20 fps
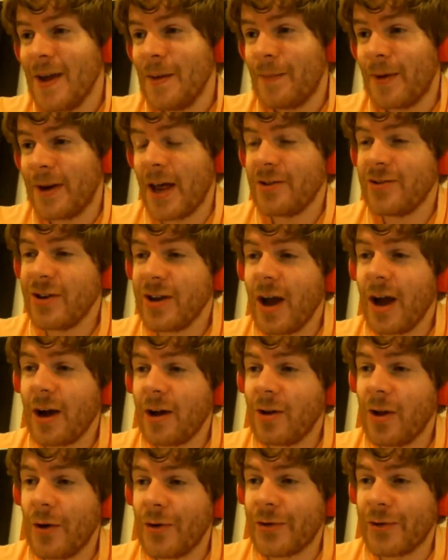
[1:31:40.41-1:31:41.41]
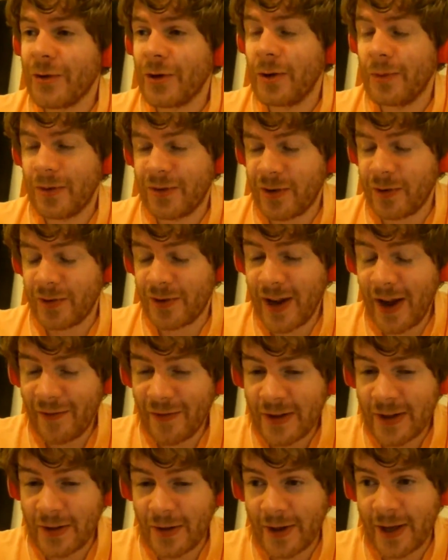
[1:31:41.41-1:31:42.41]
But as she got closer, she was
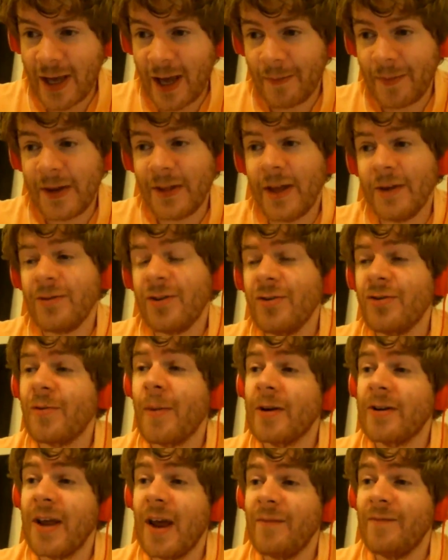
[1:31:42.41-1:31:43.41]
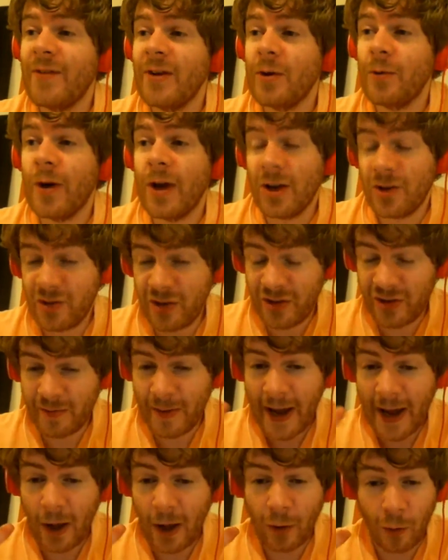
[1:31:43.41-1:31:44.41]
definitely looking at me. And then she was about 10 feet away. She
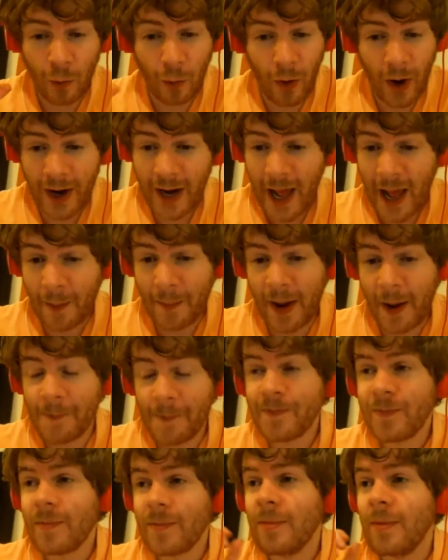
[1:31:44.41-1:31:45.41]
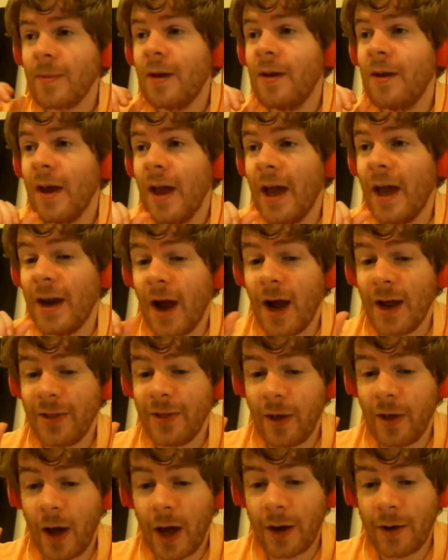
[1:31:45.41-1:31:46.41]
smiled right at me.
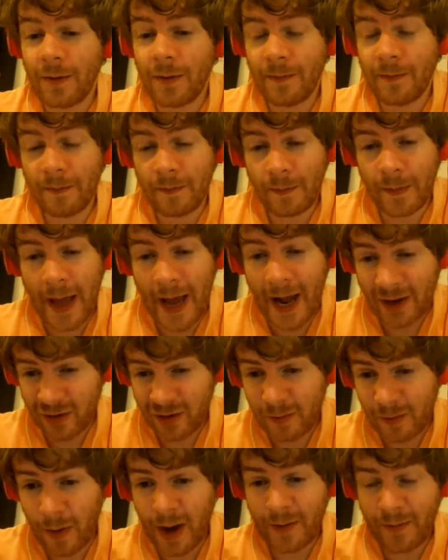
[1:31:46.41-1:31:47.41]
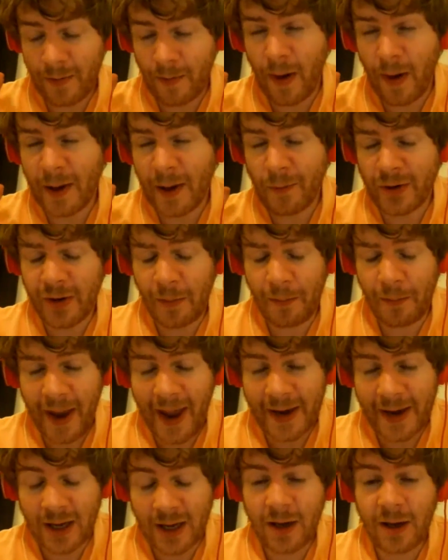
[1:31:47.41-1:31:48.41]
And I thought, actually, my
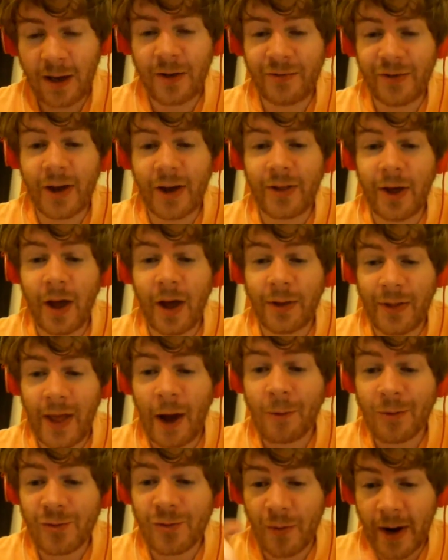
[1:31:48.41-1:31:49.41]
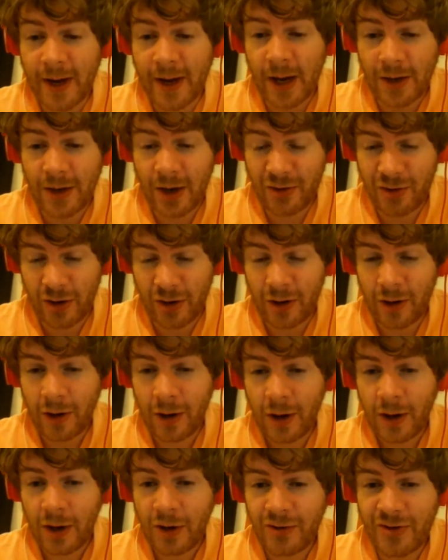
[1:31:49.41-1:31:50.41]
mind went to panic because I thought that was
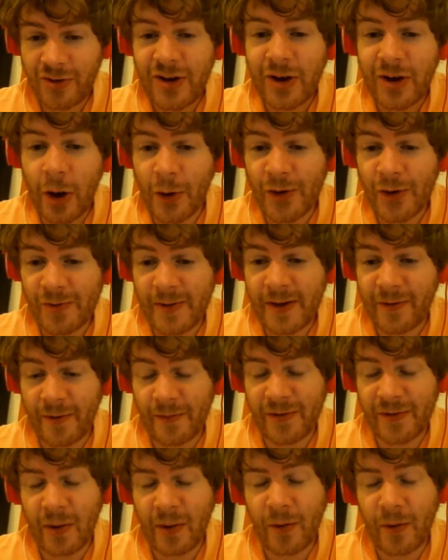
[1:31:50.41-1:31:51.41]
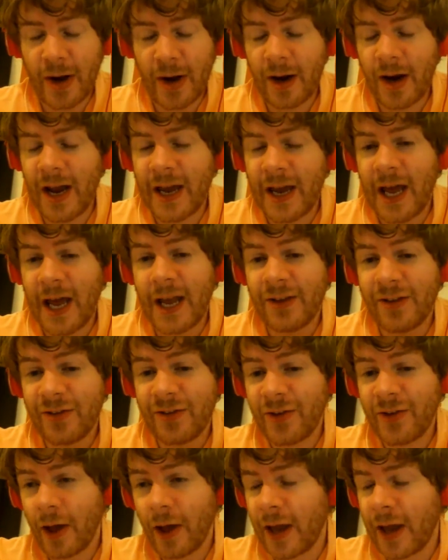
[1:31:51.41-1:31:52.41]
recognition. She knows me from somewhere,
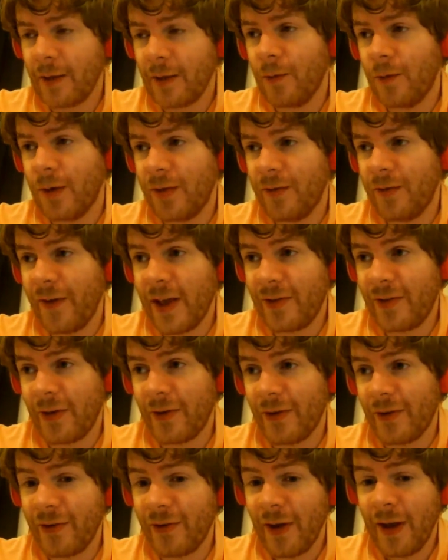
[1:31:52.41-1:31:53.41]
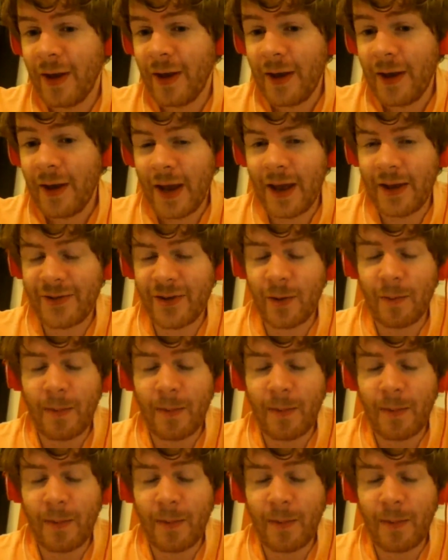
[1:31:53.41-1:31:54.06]
and I suck with faces.